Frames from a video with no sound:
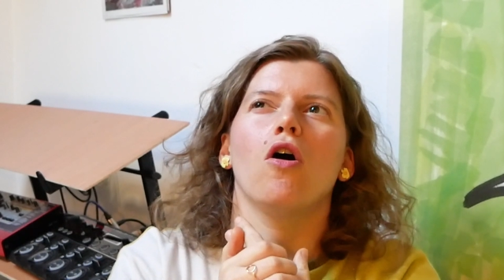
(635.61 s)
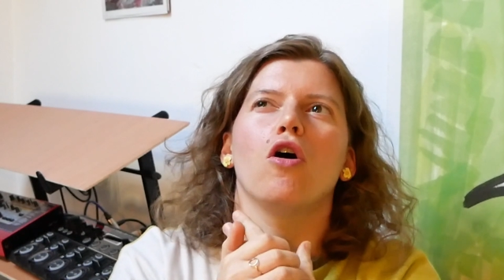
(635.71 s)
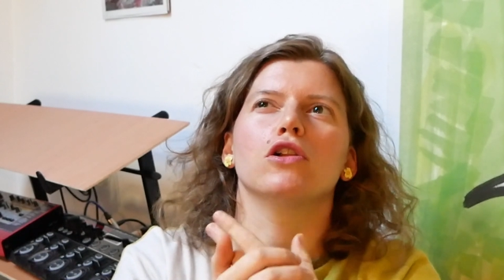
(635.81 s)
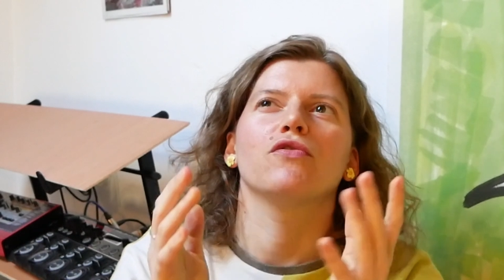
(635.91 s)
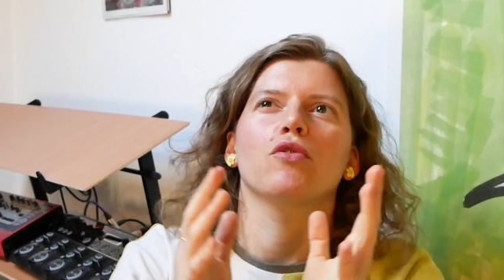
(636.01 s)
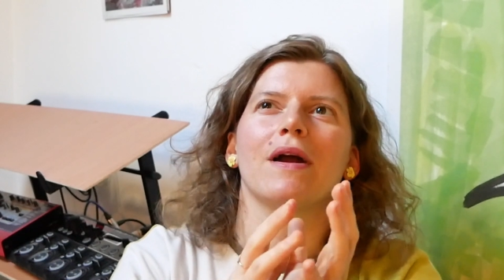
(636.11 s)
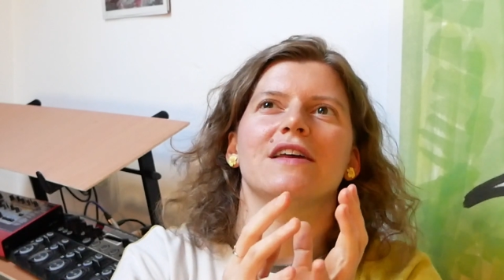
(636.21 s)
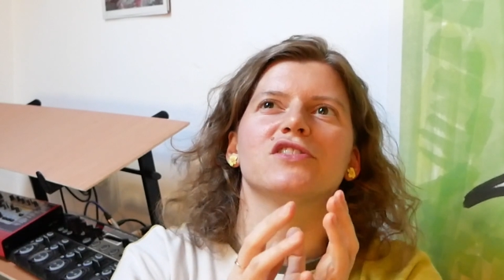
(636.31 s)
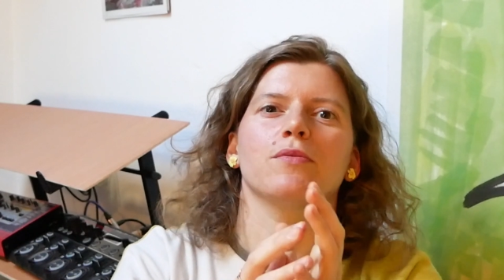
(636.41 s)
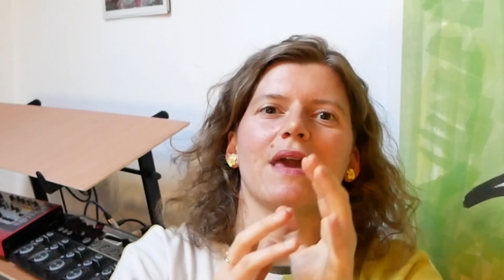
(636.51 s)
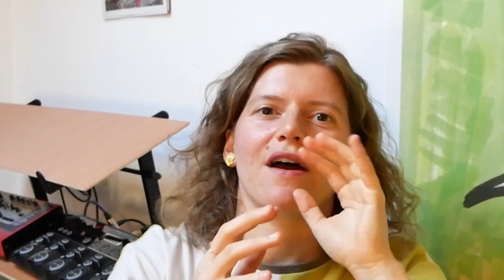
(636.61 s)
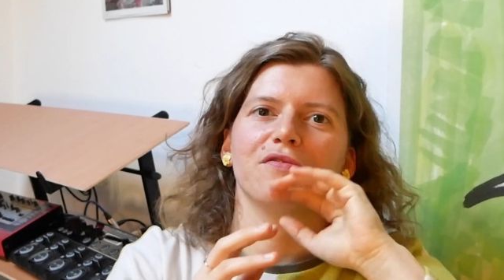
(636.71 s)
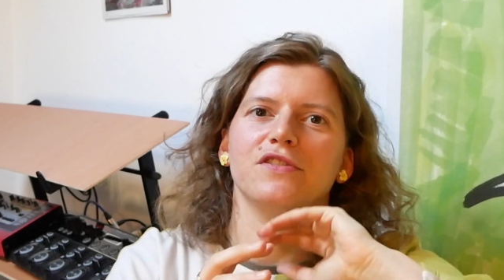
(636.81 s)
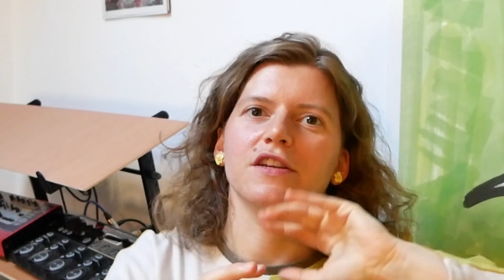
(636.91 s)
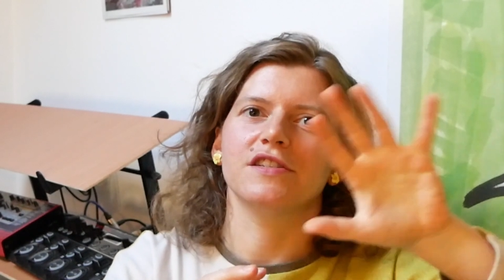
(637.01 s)
all of the ways that we
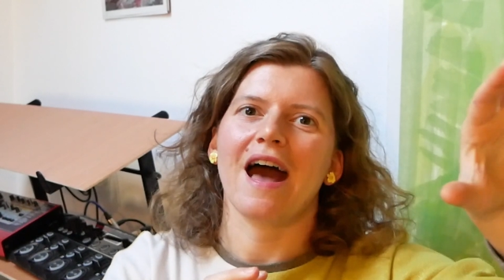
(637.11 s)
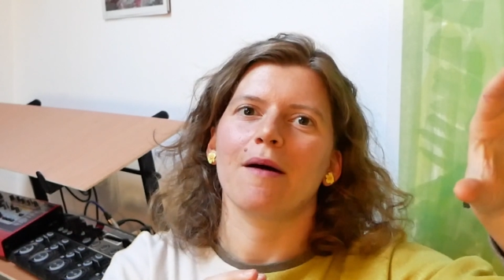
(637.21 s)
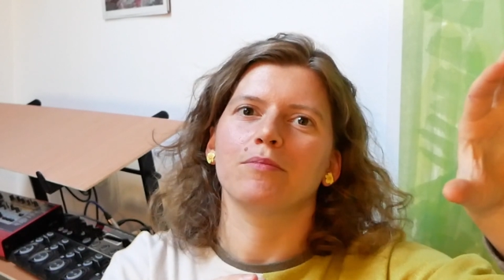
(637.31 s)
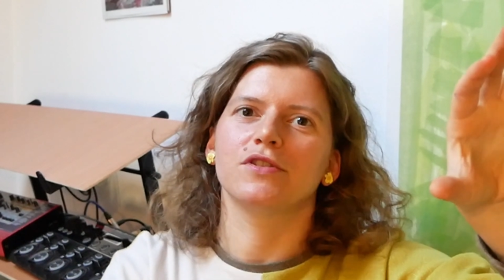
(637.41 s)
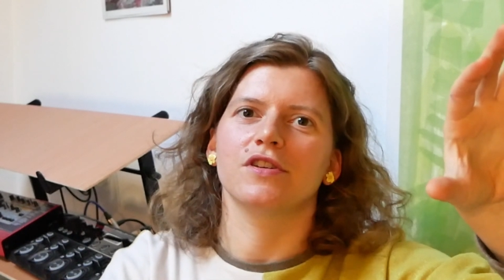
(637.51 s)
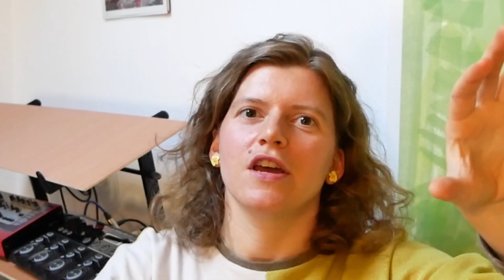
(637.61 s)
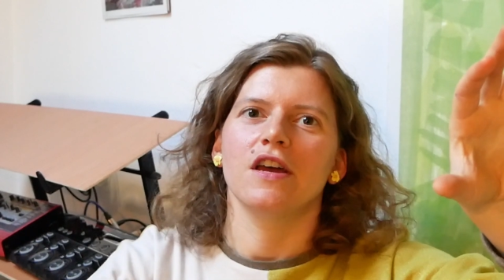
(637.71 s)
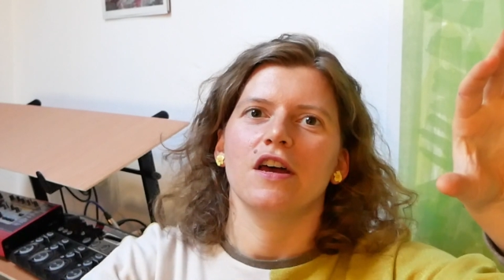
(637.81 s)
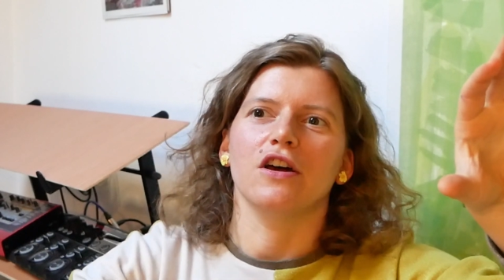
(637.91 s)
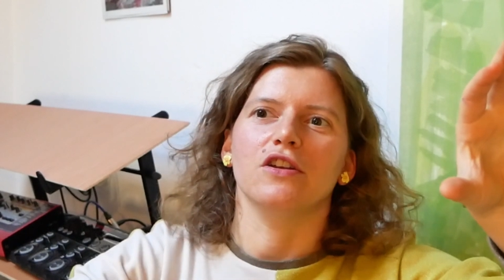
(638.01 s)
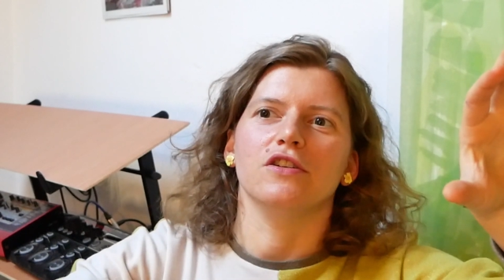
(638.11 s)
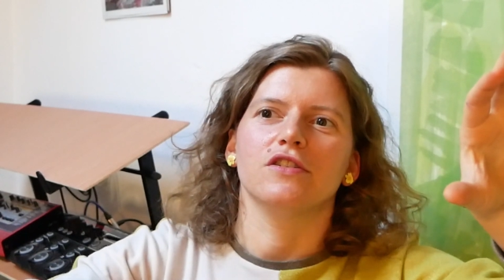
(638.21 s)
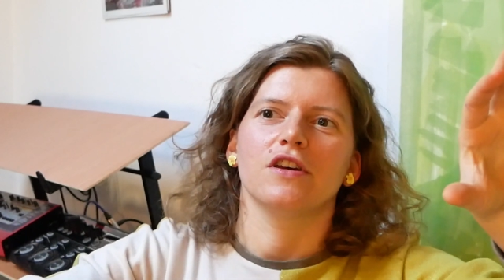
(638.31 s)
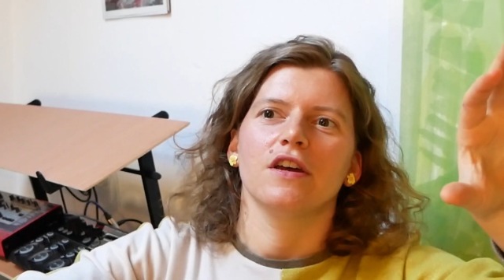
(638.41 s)
have to adapt and